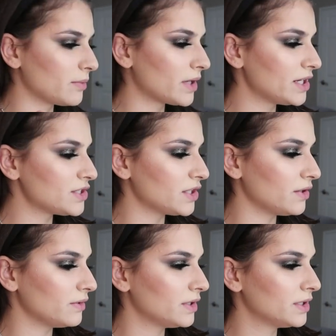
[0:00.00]
Then what I
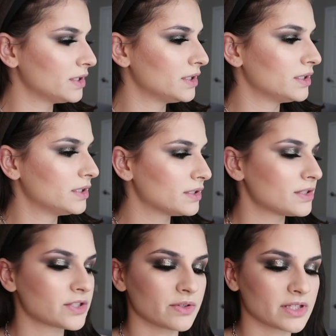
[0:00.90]
do,
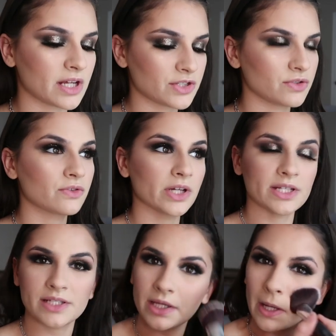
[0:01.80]
so it's not too
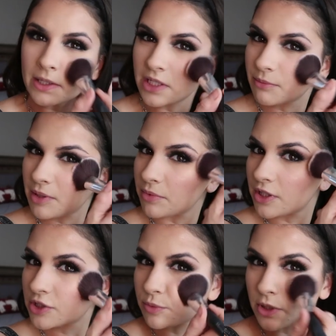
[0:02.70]
crazy, I take my
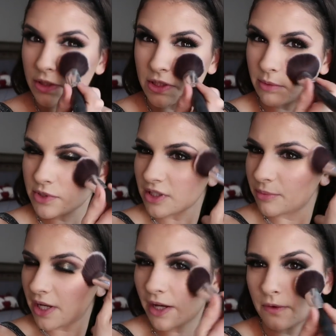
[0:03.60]
blush brush and I'm just
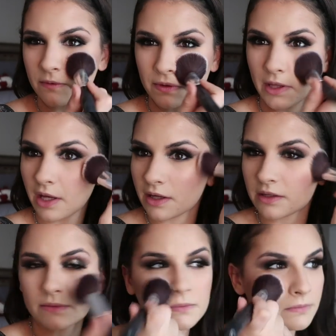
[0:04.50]
gonna pat over
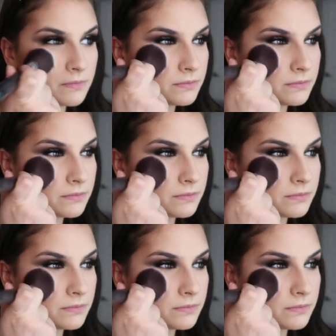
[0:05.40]
that.